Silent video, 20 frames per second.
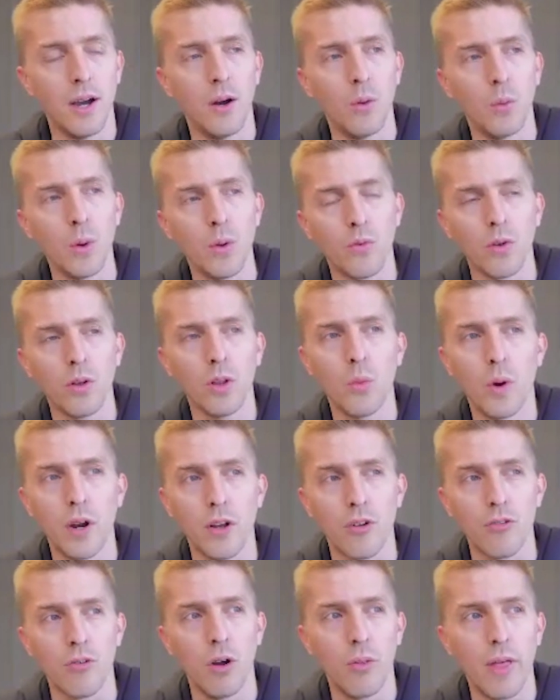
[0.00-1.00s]
We really want
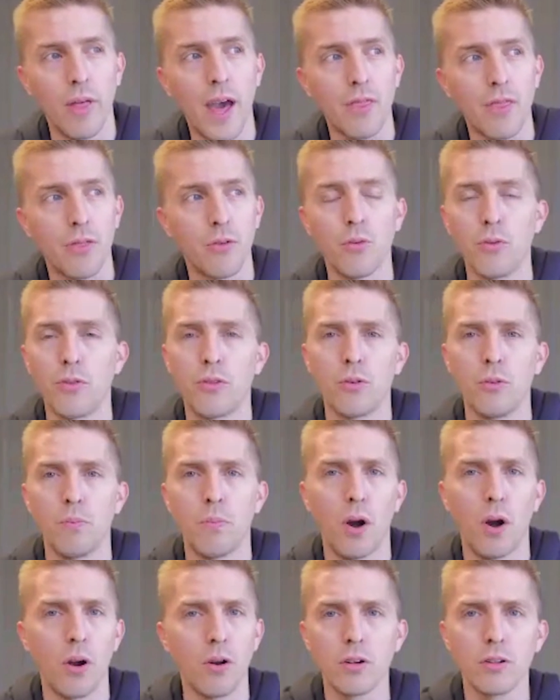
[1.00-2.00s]
to grow that through
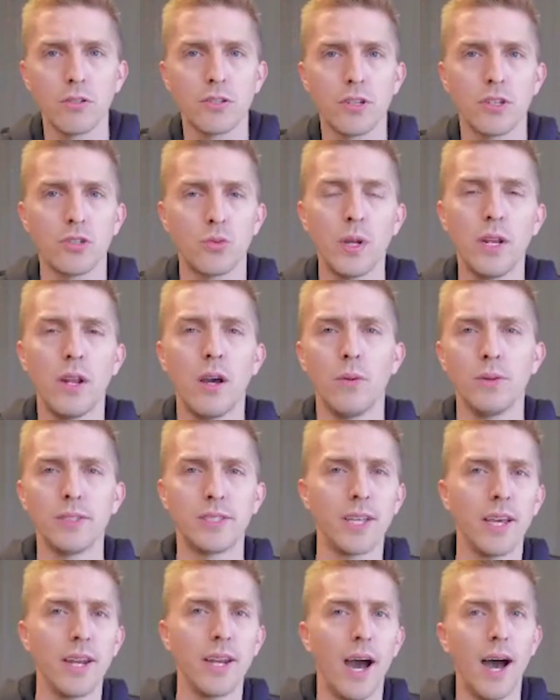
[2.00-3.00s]
partners, because we know,
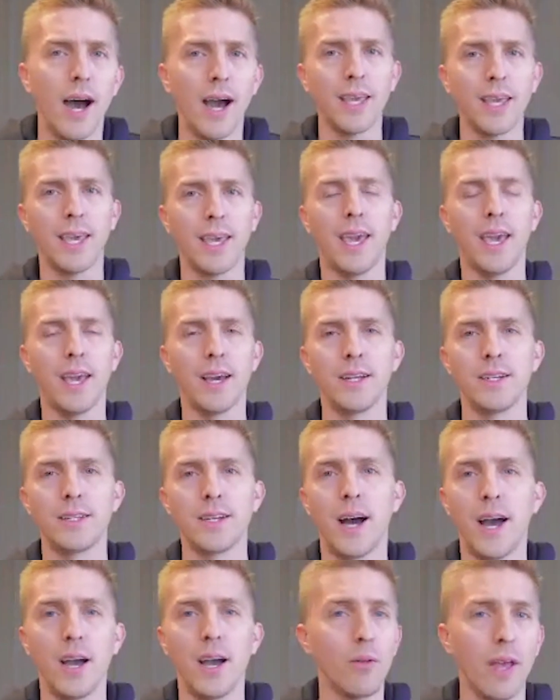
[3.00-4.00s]
once again, I
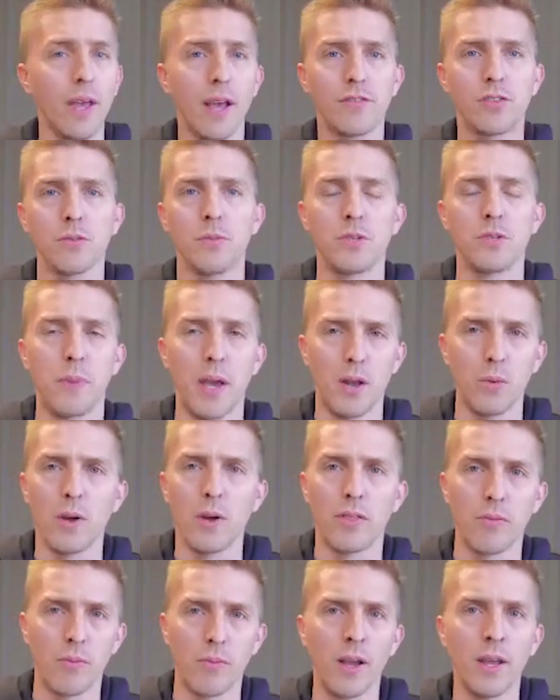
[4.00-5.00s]
only have so much
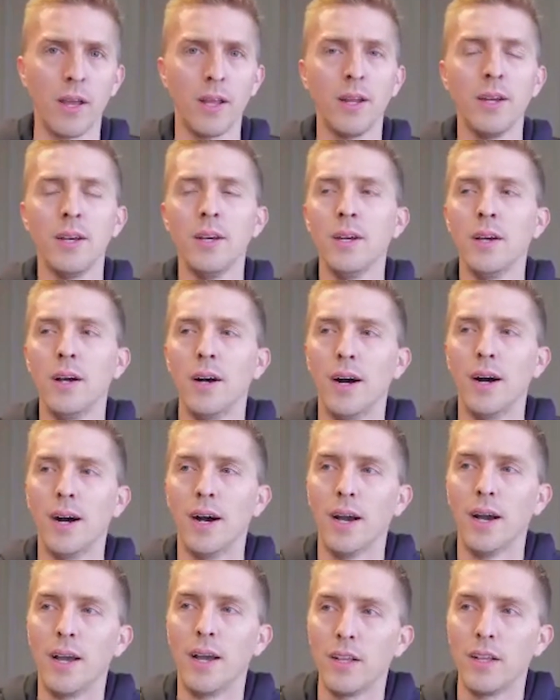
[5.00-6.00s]
bandwidth, right?
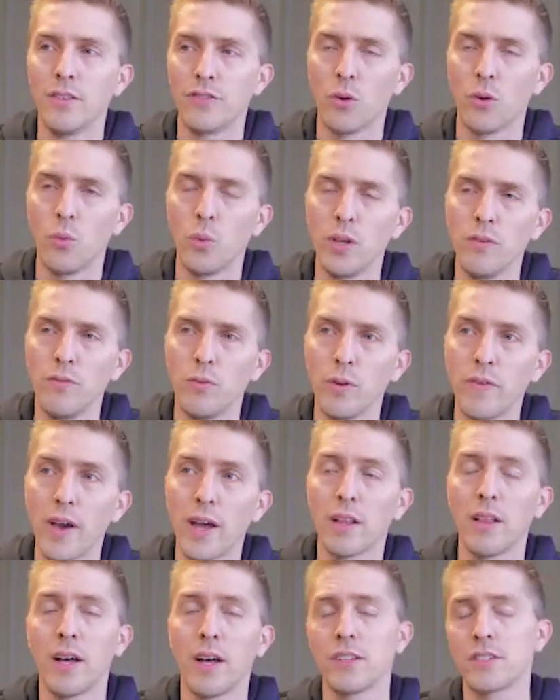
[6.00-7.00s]
And so we've
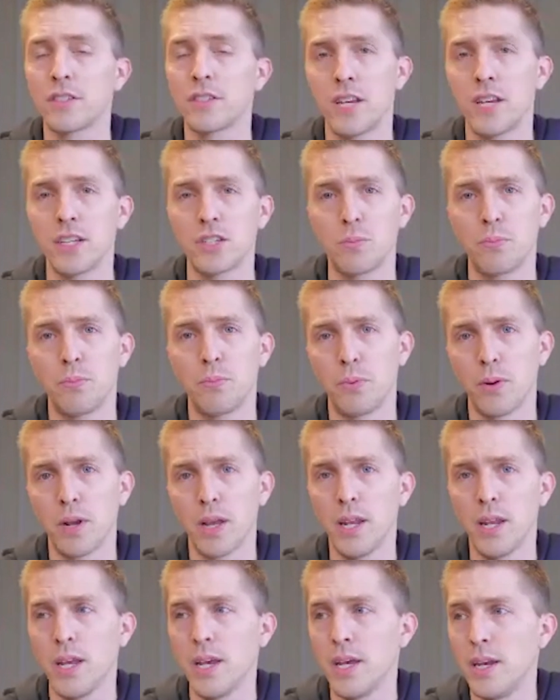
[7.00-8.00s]
had a lot of success
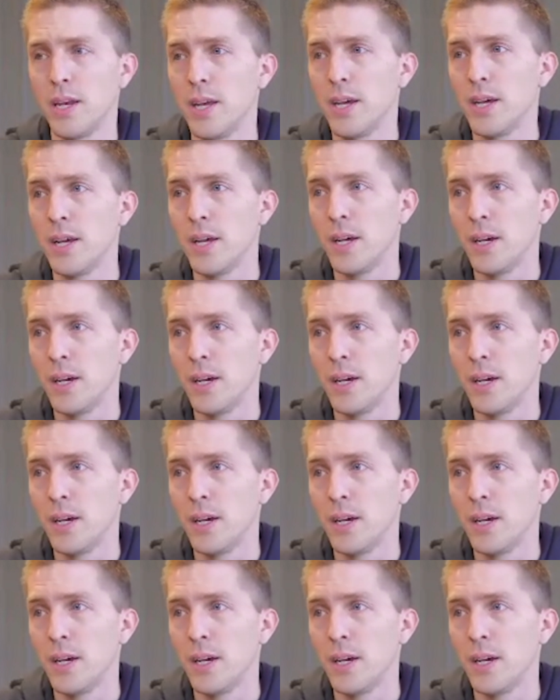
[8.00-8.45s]
bringing in